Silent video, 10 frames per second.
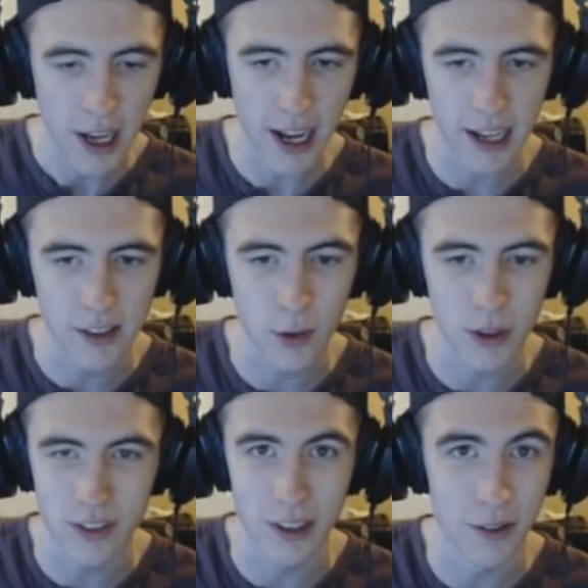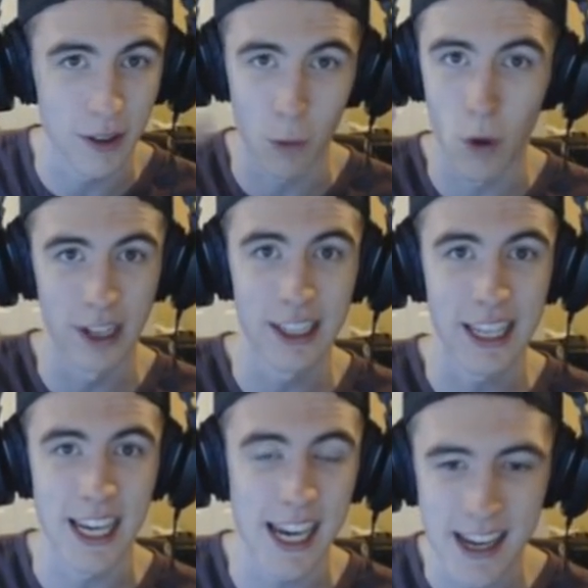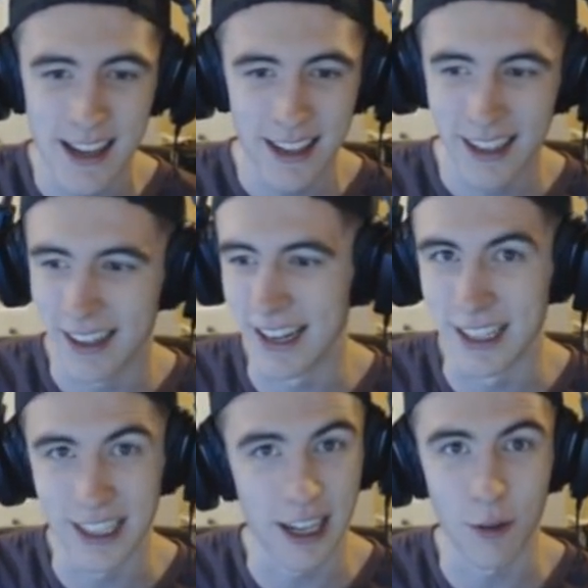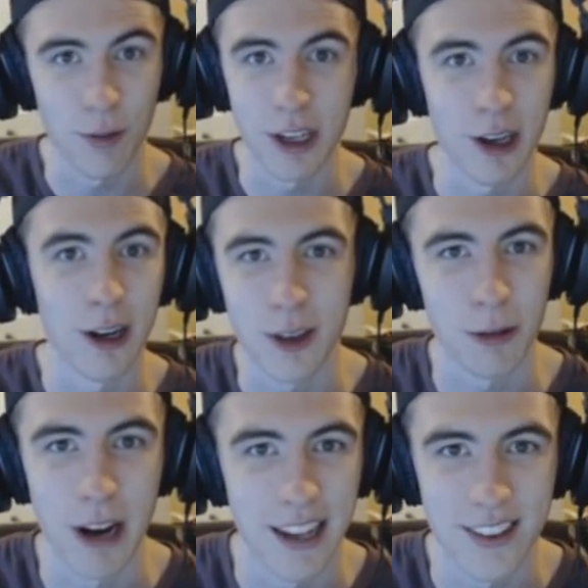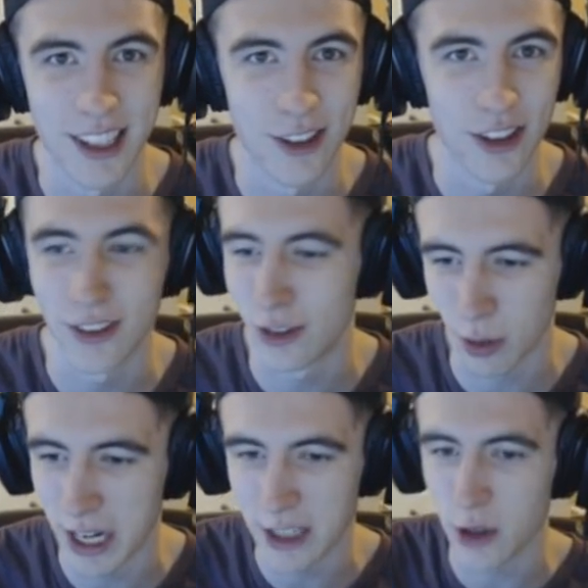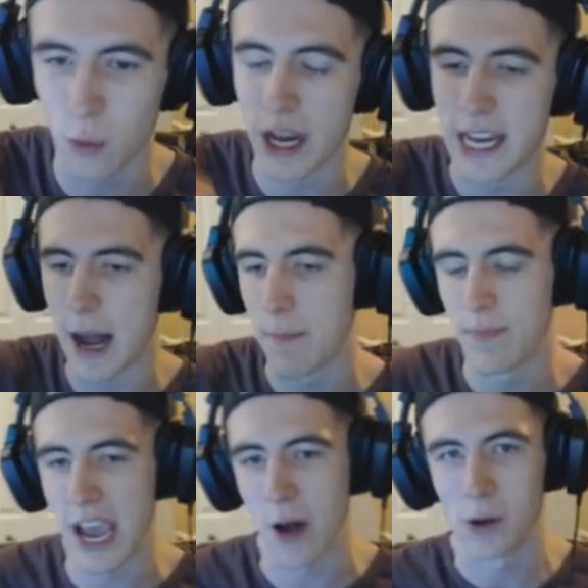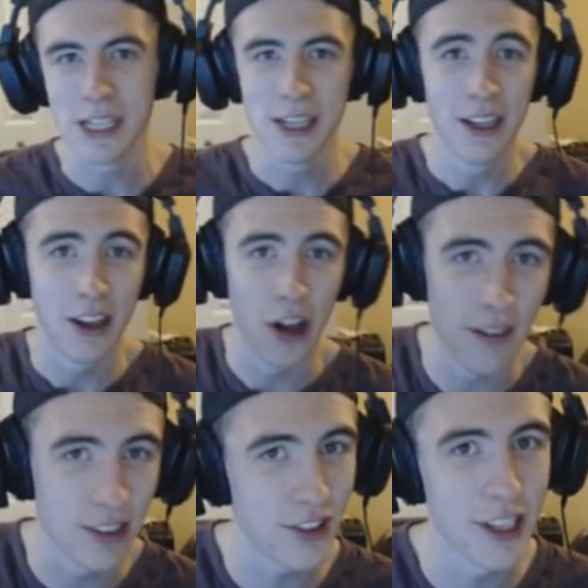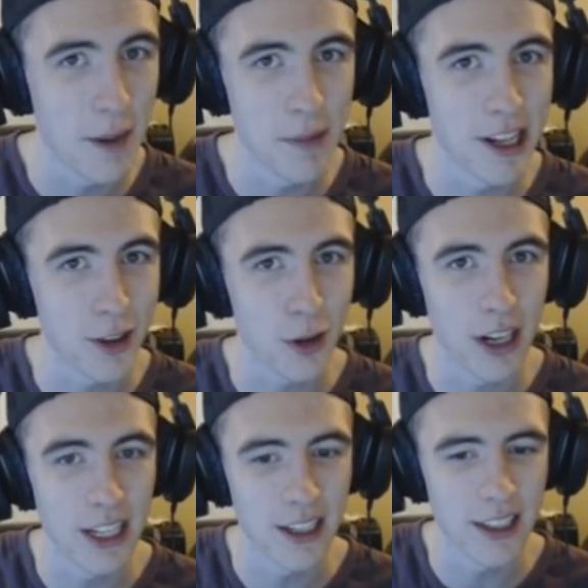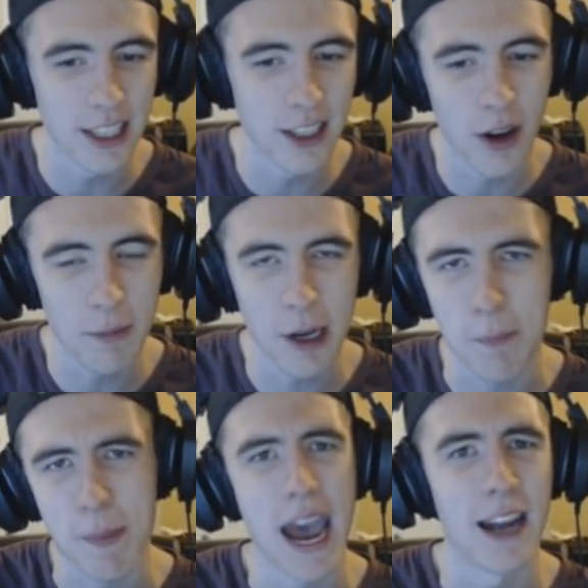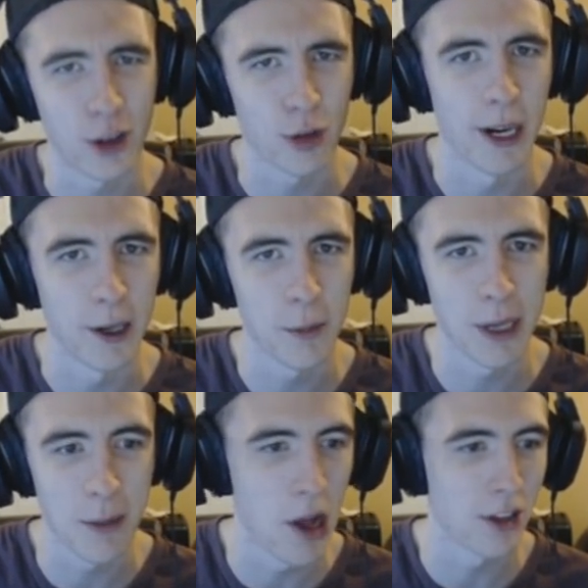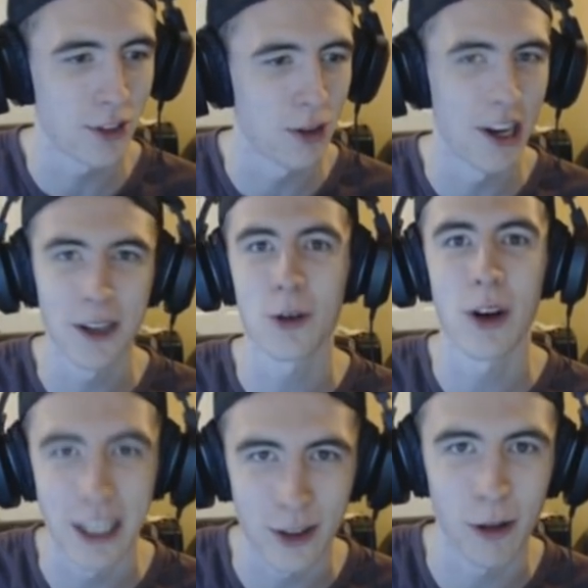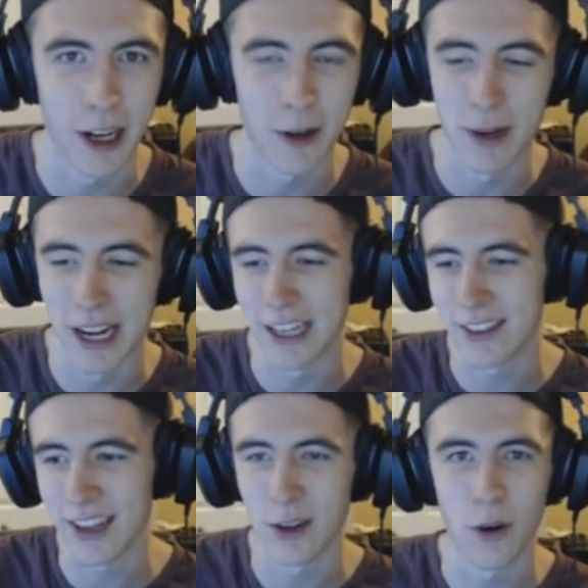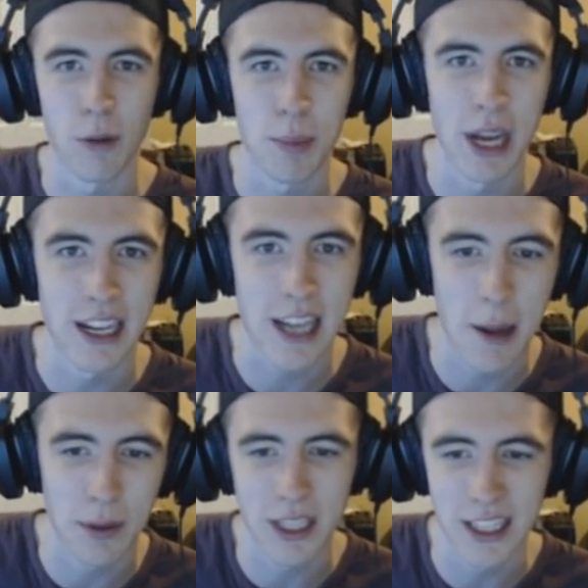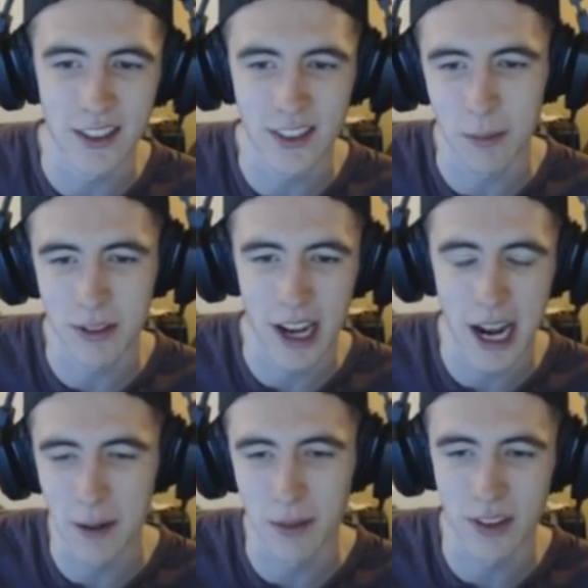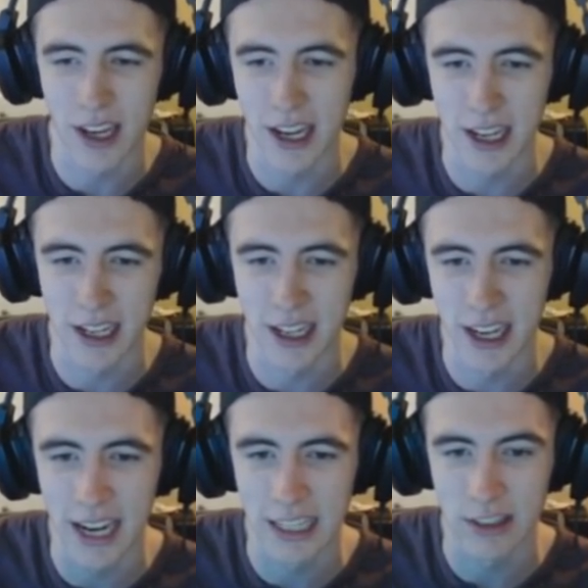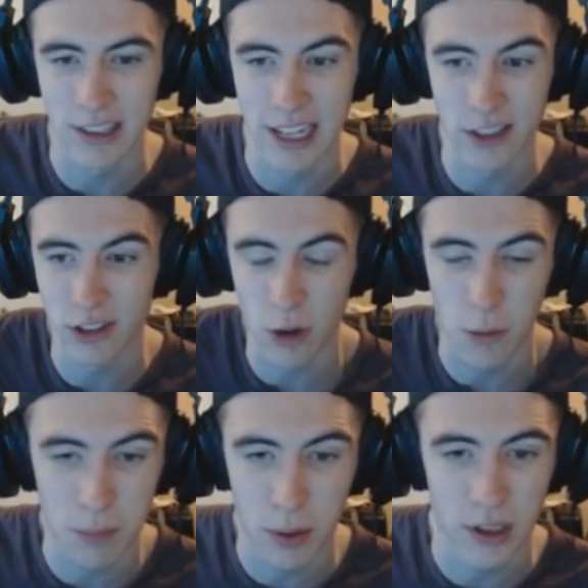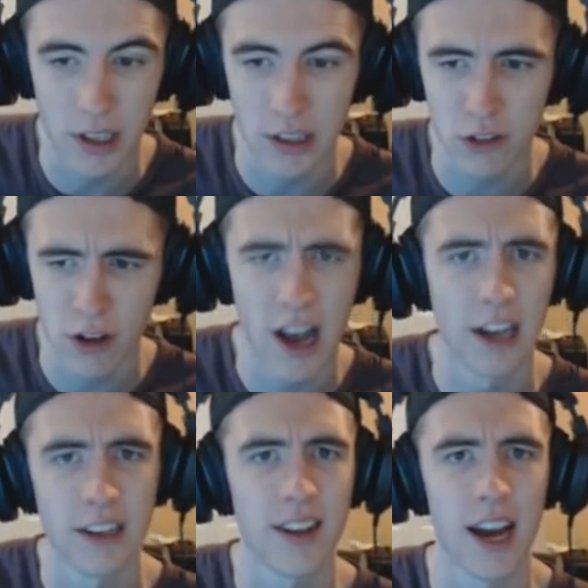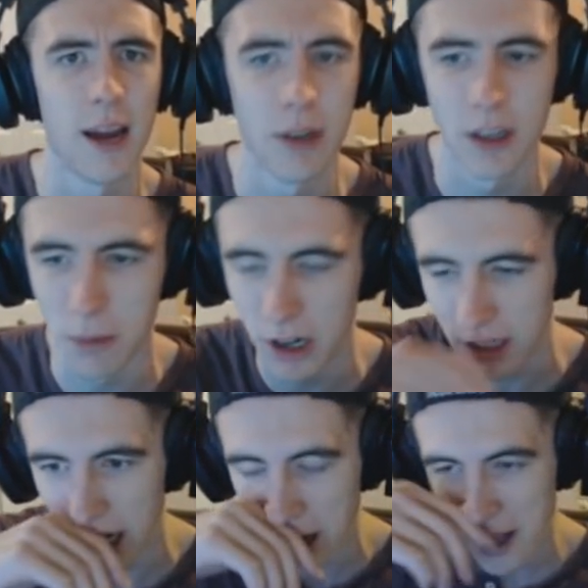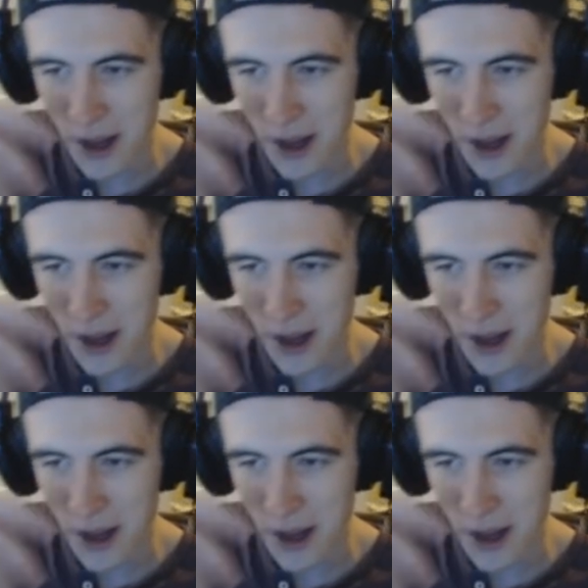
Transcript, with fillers: Uh, so it's literally one key, and you got to figure out the rest and just trade your way up now. Obviously, I'm not the great, uh, you know, I'm not a bad trader, but I'm also not a great trader, man. I tend to overpay a couple keys sometimes. Uh, I, I just don't put a ton of time into the market.